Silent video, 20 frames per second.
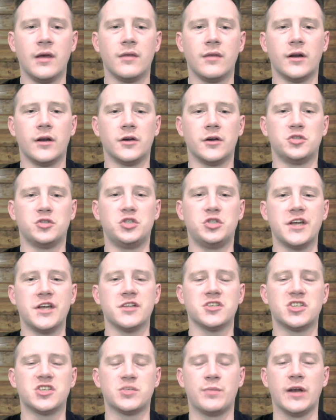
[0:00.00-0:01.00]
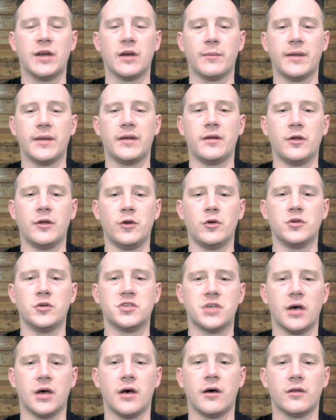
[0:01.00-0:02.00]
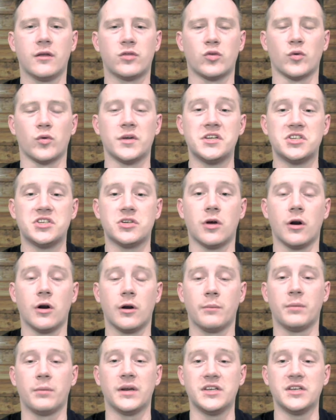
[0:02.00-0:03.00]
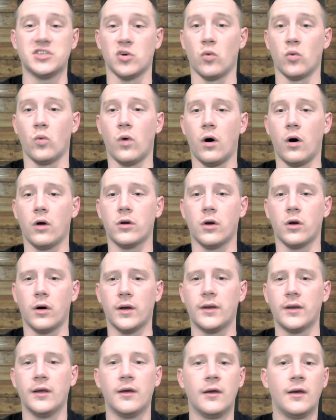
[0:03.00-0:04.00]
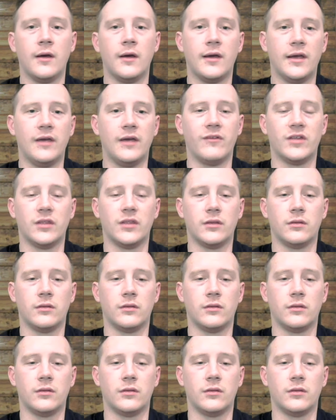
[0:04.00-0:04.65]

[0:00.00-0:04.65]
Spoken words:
There's Jaden Spearman, who's a three-star, but he's a walk-on. Even